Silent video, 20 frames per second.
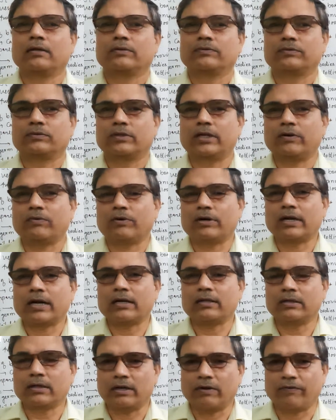
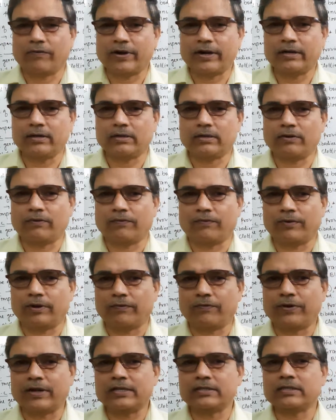the
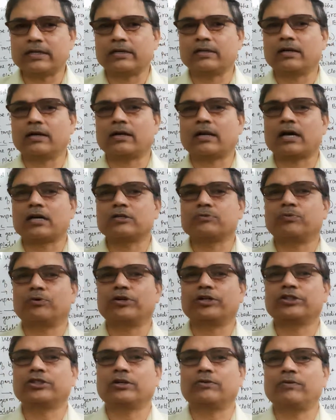difference in the
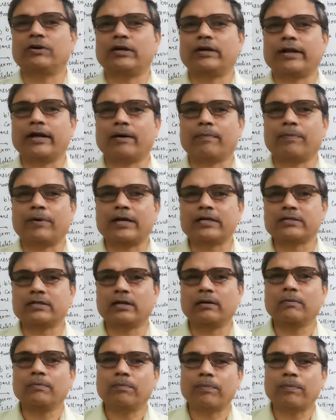transportation will take place in